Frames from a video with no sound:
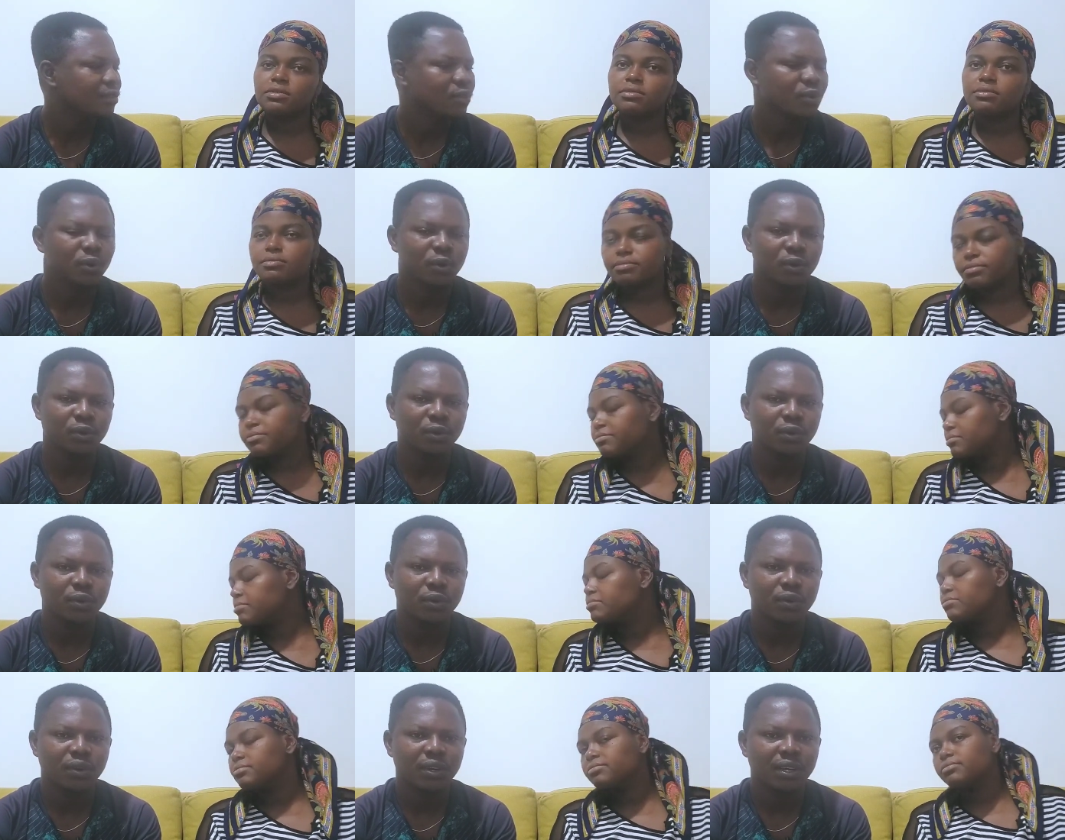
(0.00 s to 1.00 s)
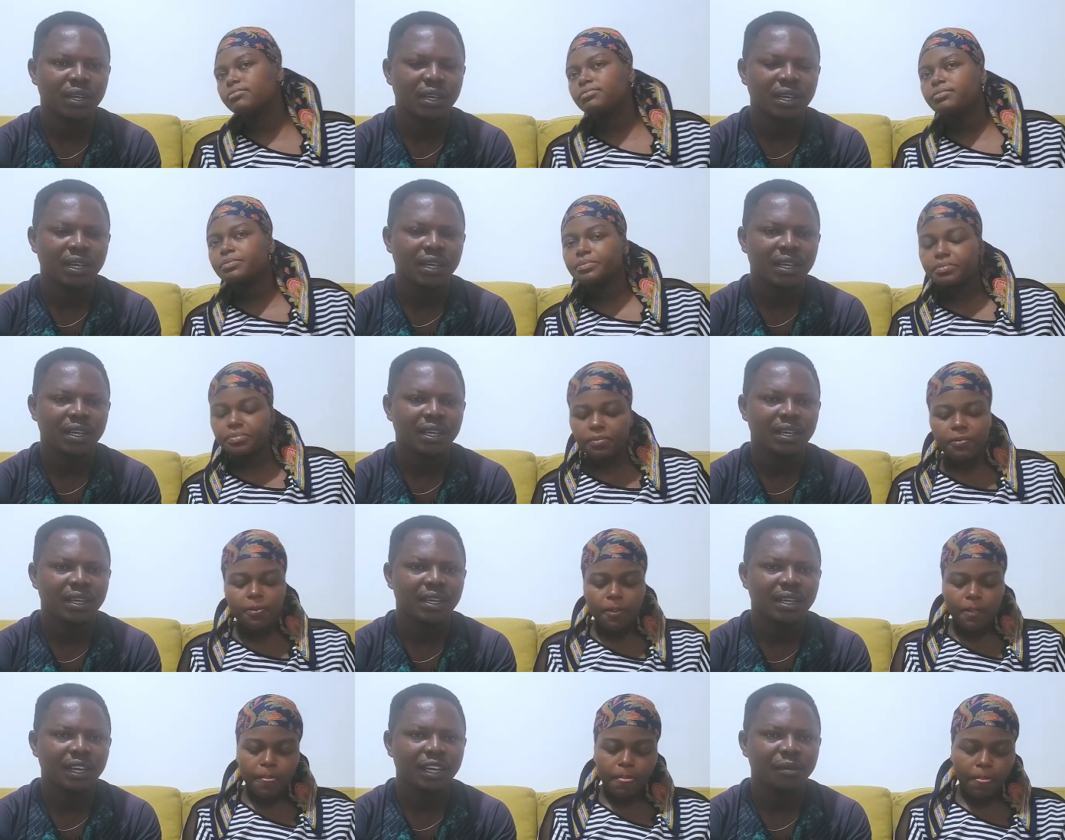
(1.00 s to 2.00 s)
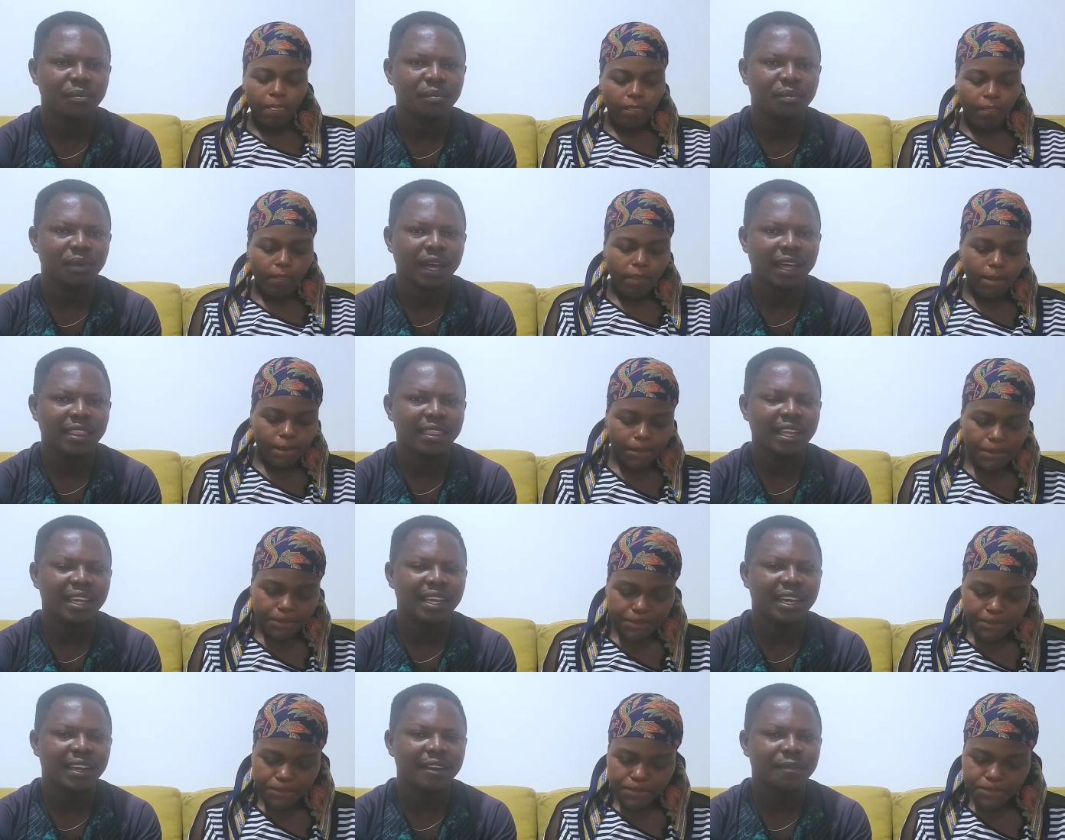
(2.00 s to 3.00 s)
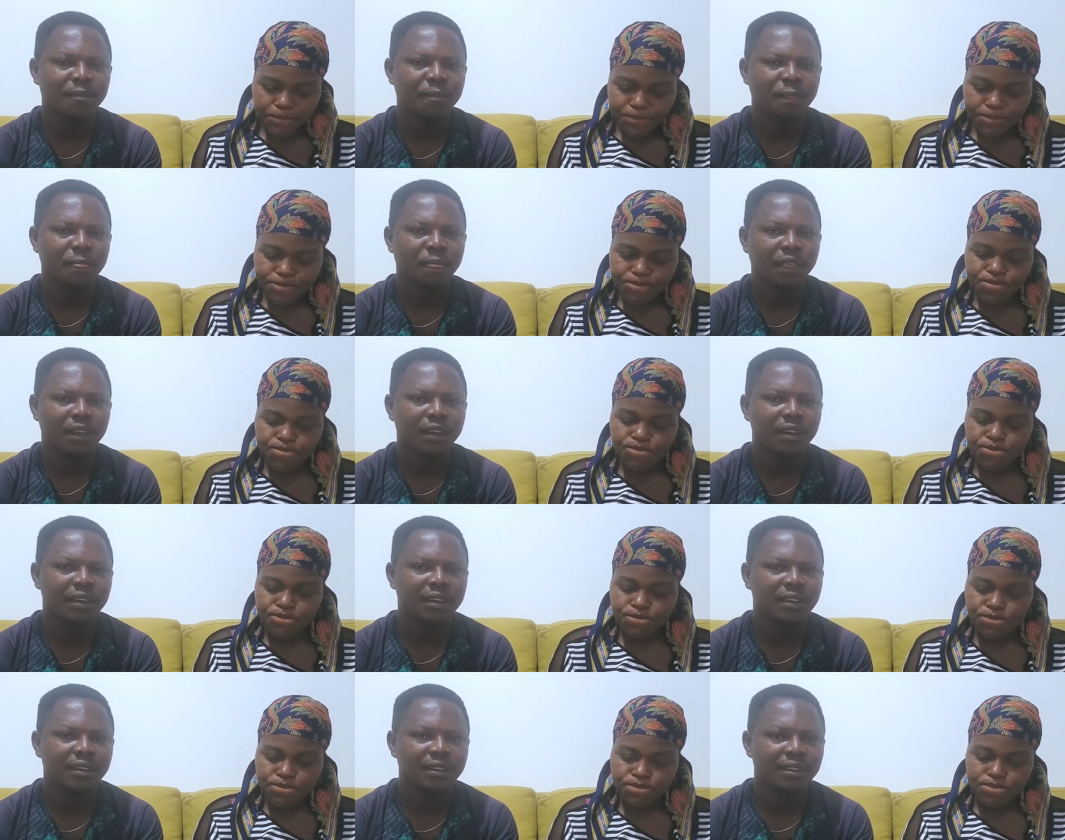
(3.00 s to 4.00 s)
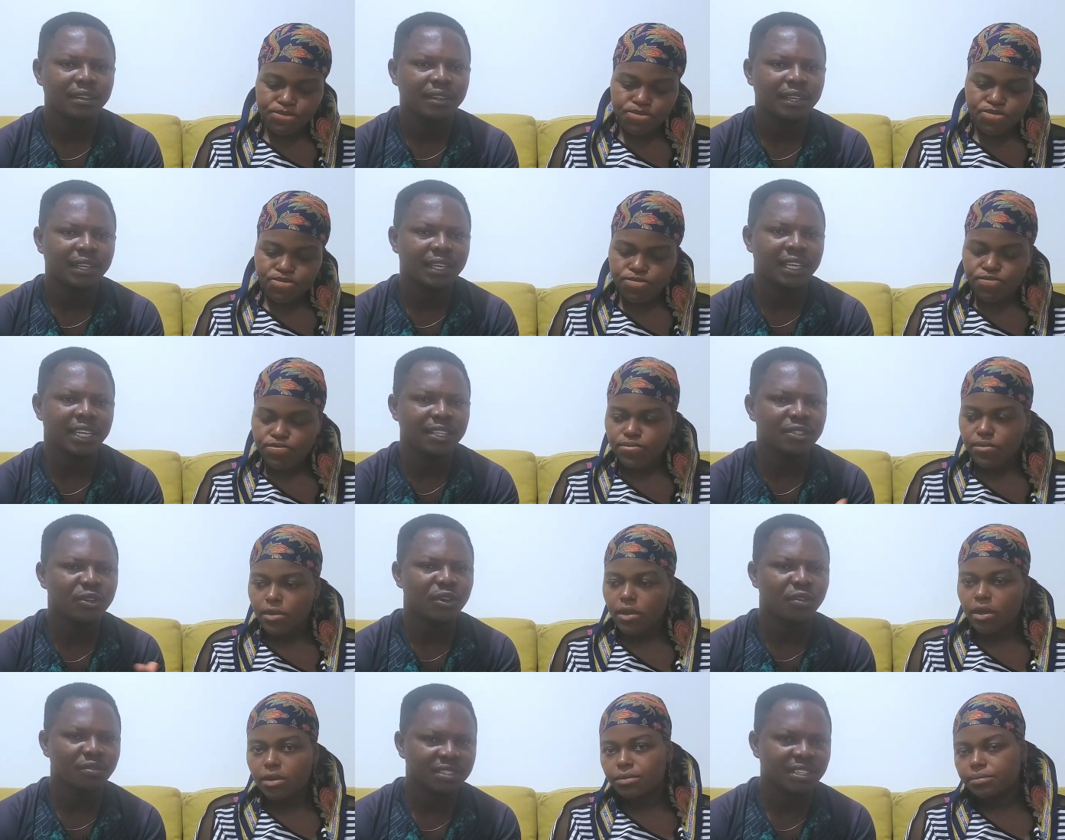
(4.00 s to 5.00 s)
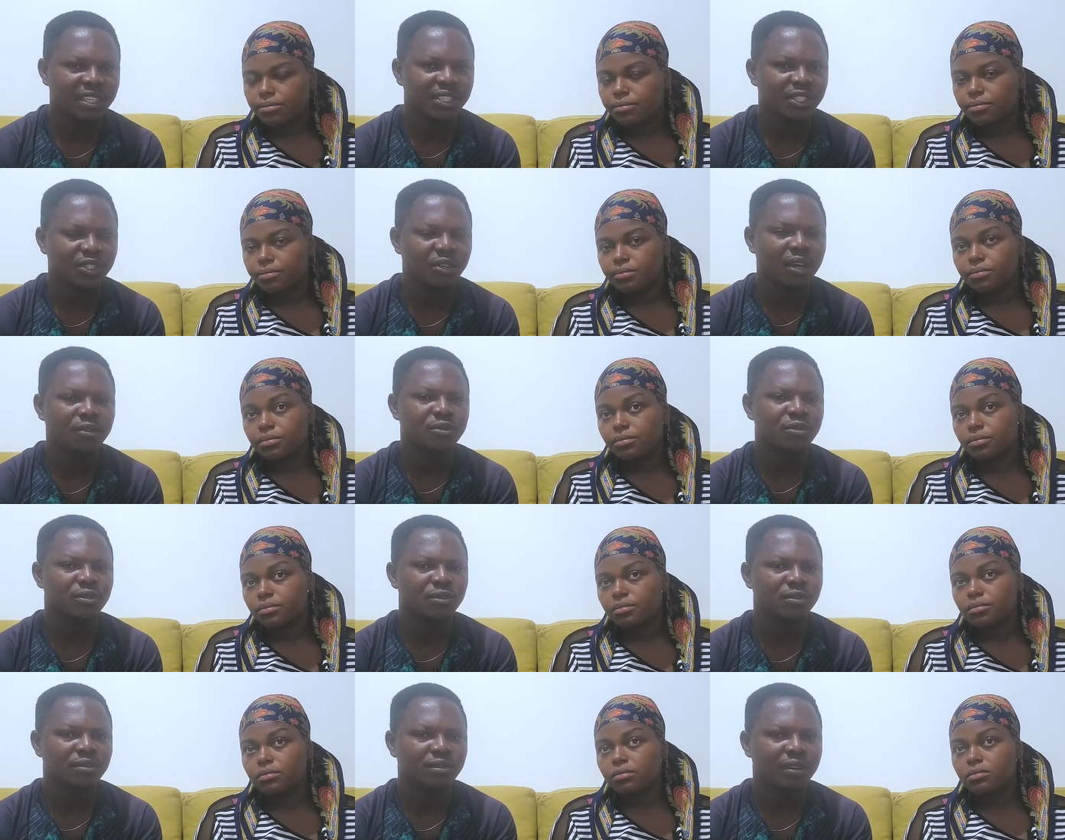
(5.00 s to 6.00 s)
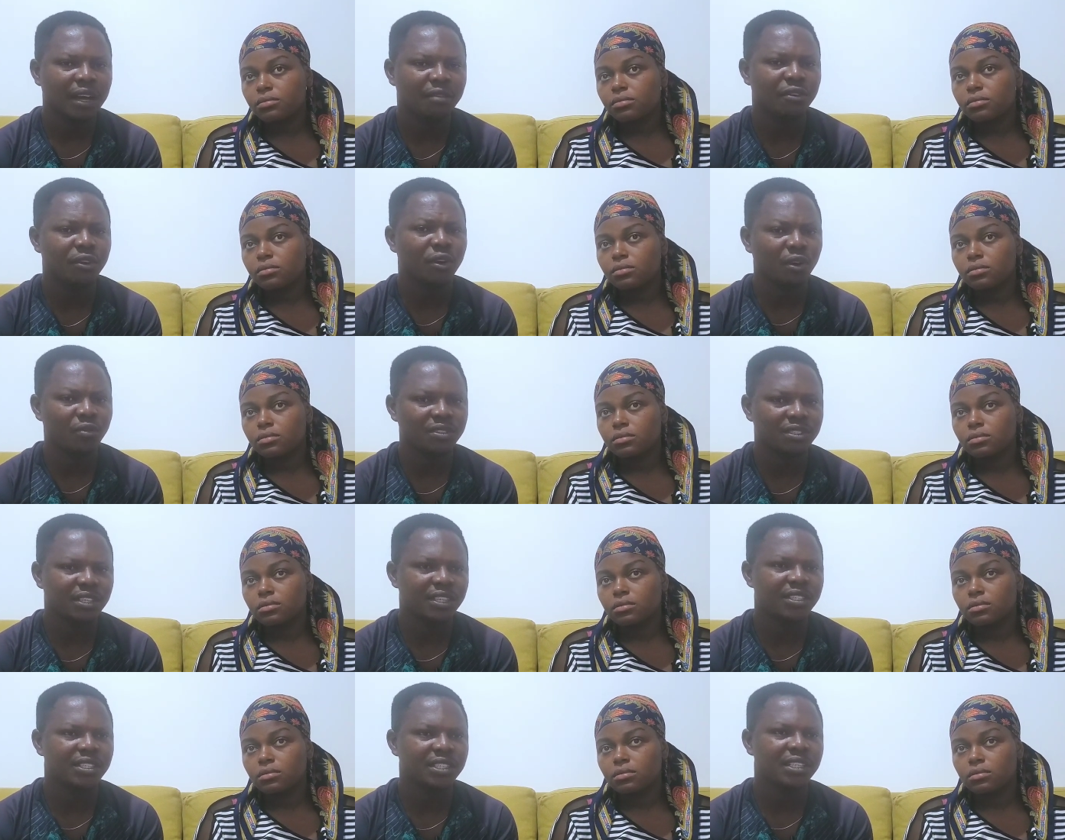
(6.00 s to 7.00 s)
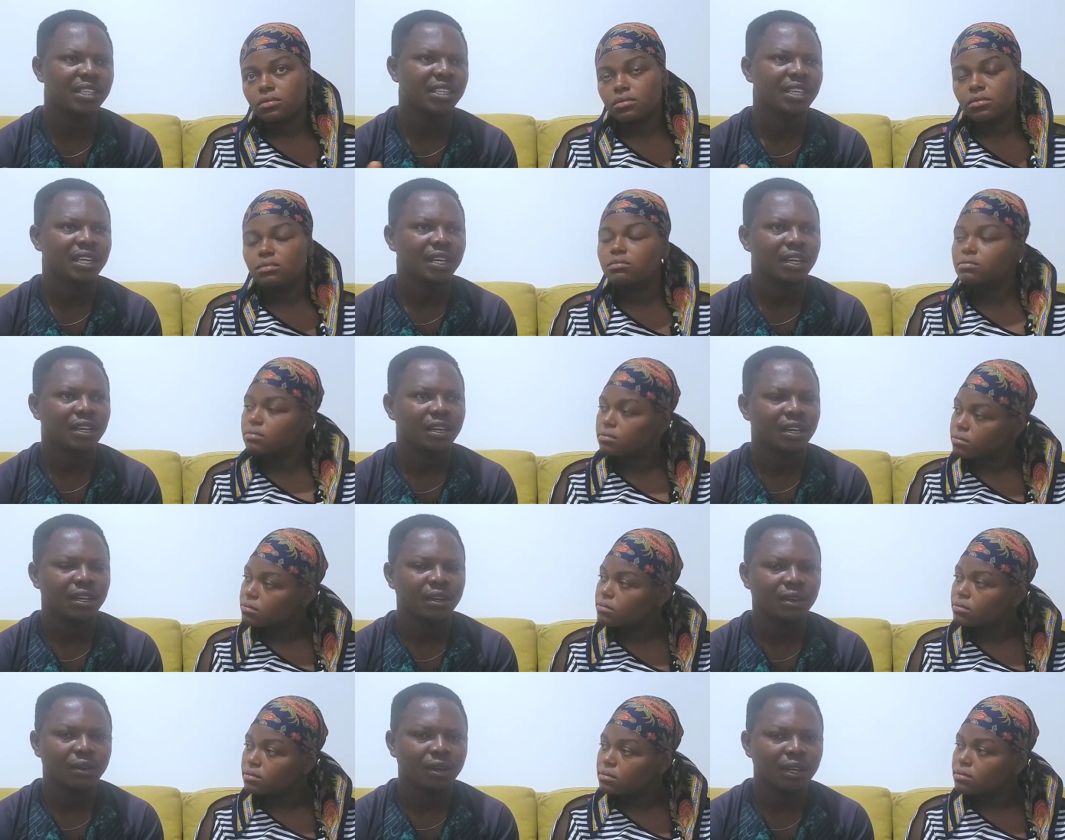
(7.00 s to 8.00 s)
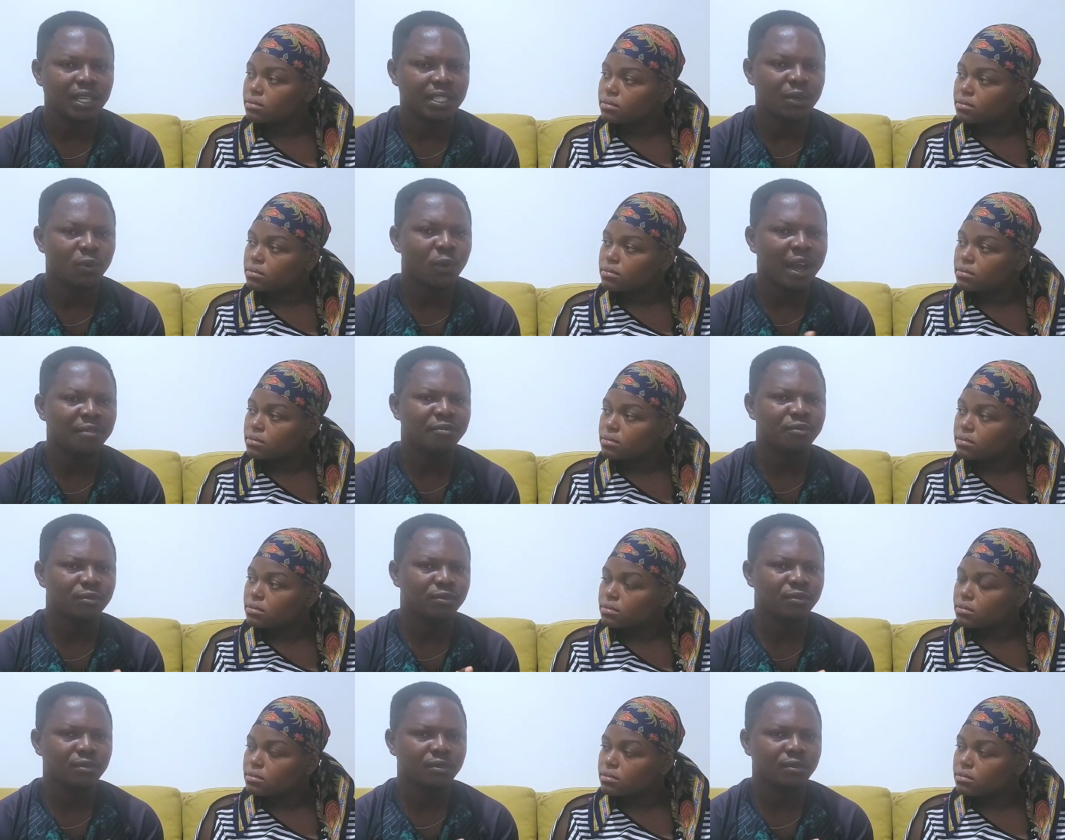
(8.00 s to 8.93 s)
Speaker 1: So, um, I think that in this conversation, you have to have a conversation. Is the wife